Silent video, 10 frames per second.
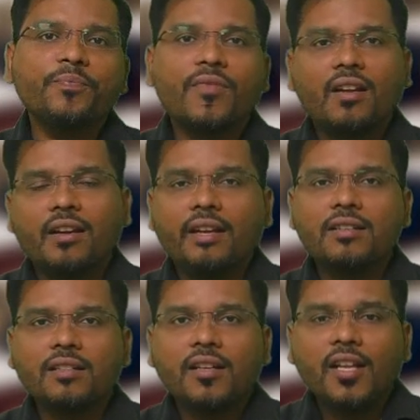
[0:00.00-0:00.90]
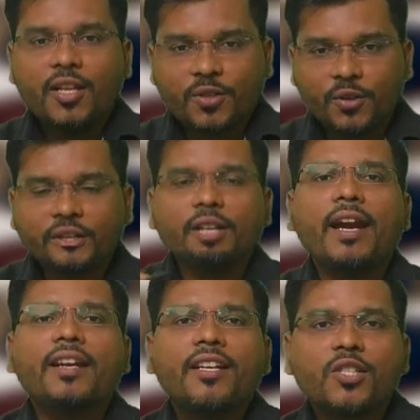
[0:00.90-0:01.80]
Right? So okay, my dear
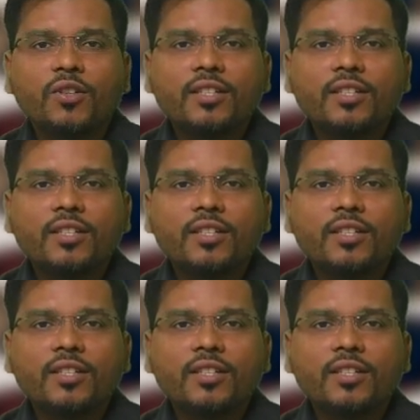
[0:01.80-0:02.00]
student,